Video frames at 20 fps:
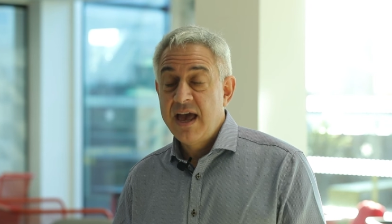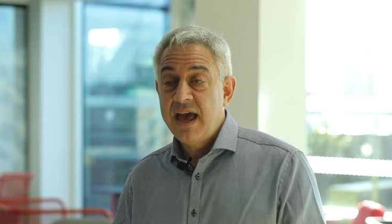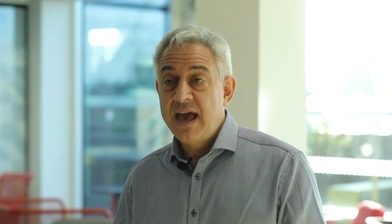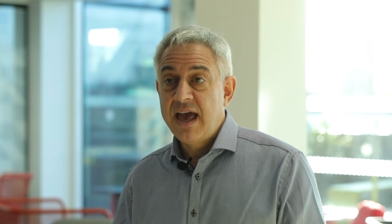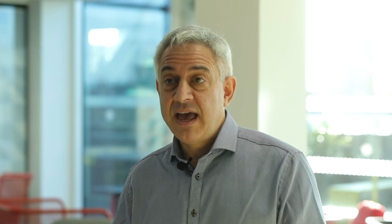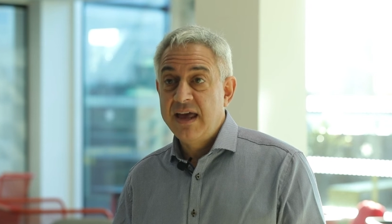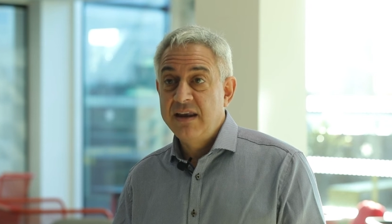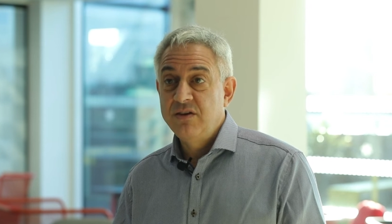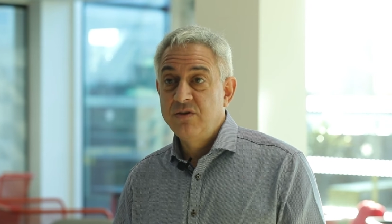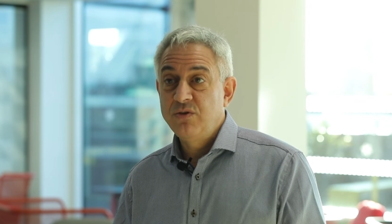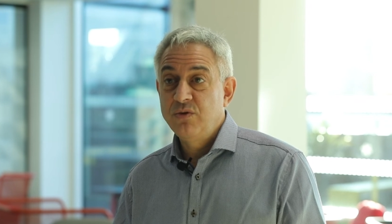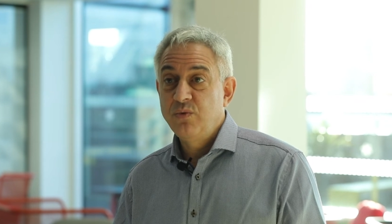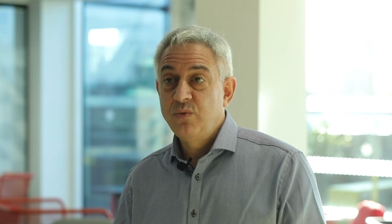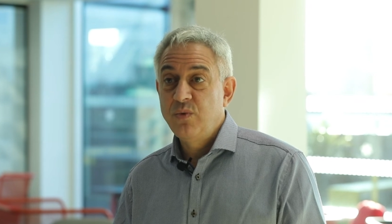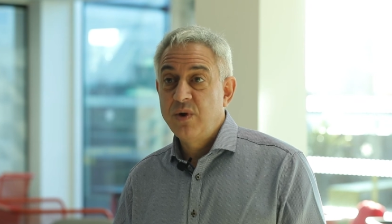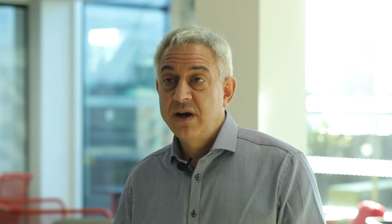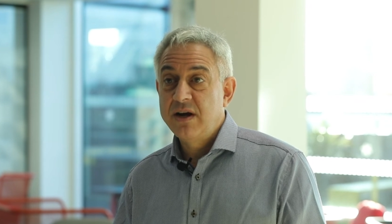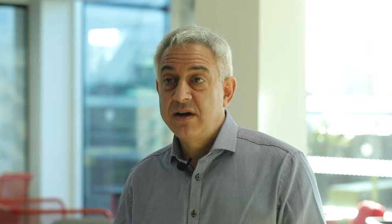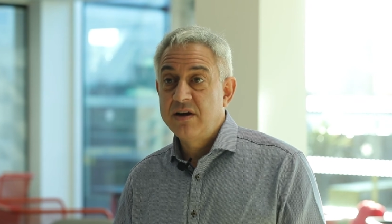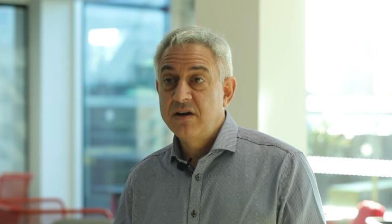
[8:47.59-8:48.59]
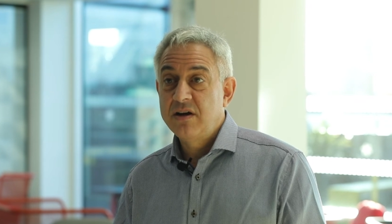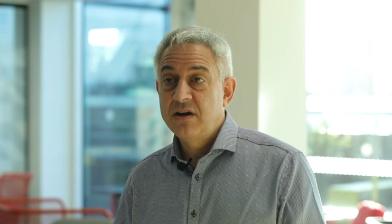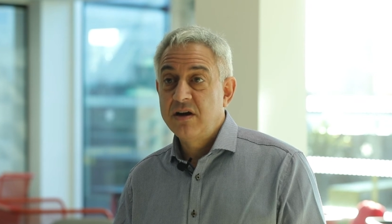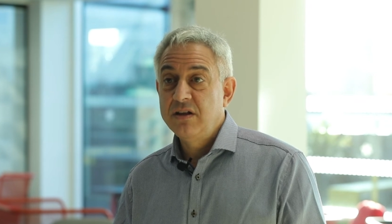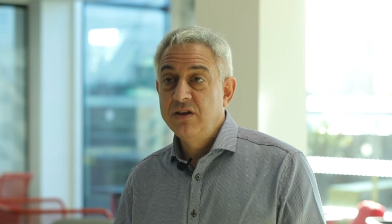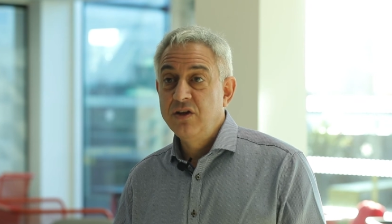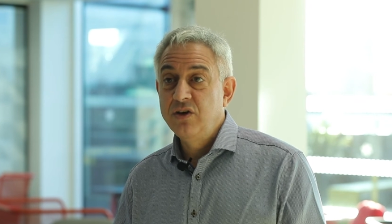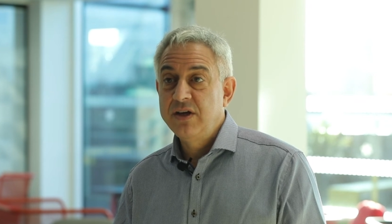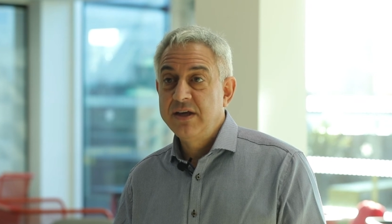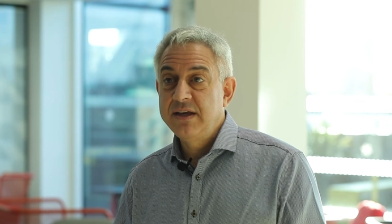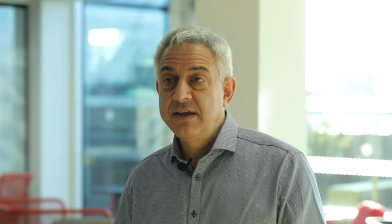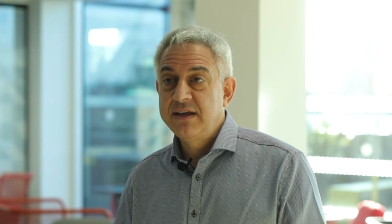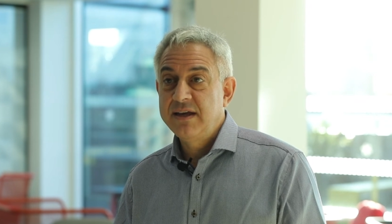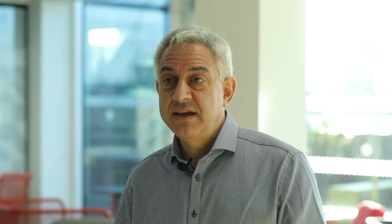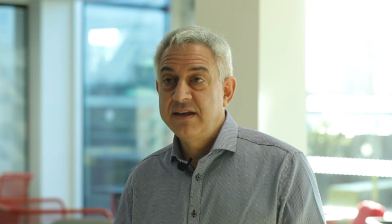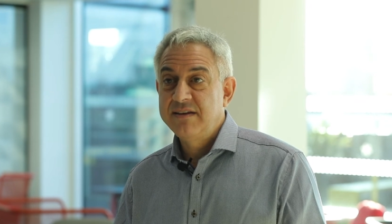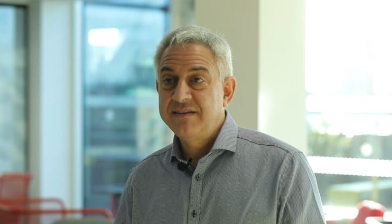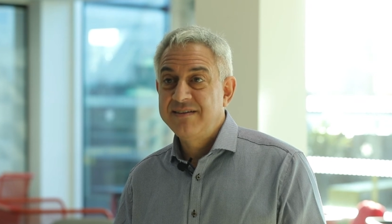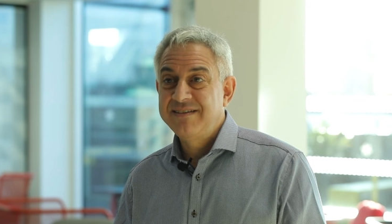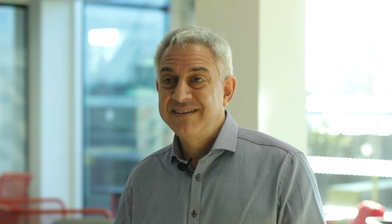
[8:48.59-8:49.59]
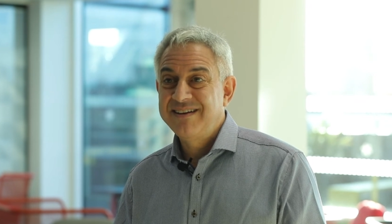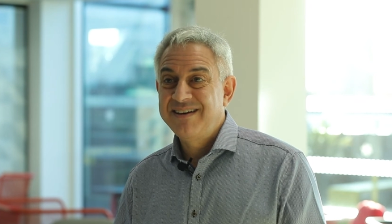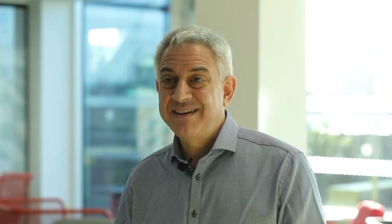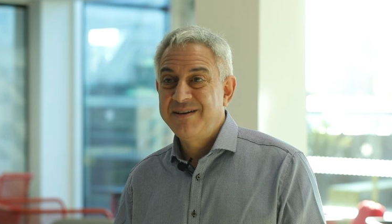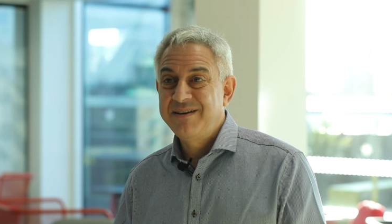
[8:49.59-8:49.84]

and we're looking at